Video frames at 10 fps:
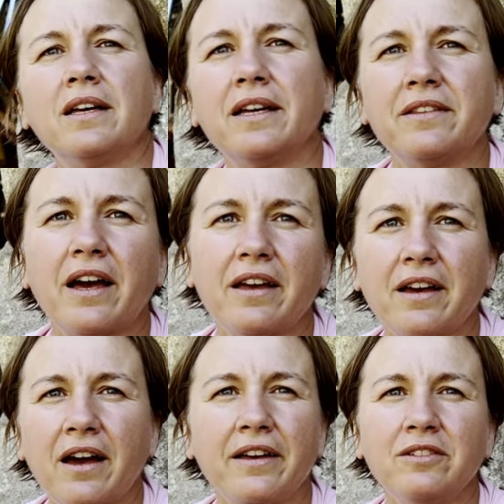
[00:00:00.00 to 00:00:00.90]
and
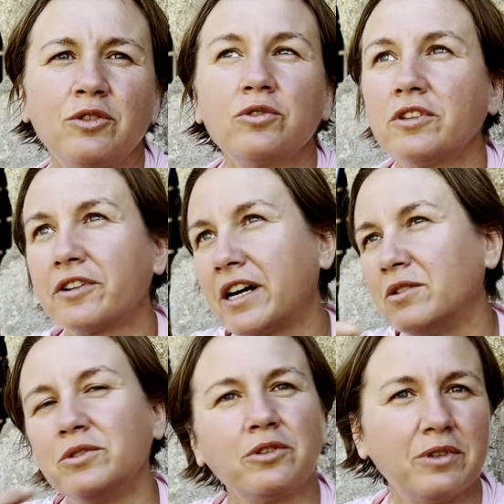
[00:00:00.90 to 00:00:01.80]
I looked
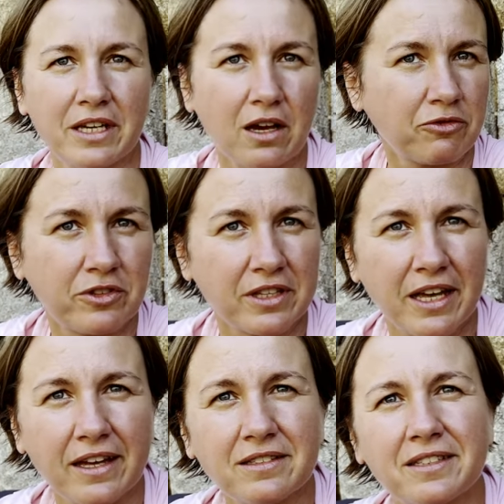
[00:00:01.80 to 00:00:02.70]
around only after
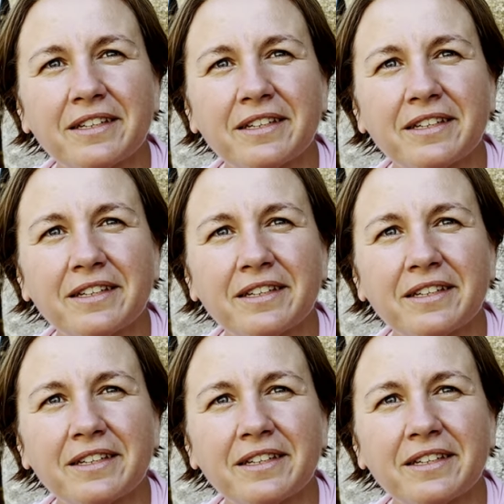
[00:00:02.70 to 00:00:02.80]
that.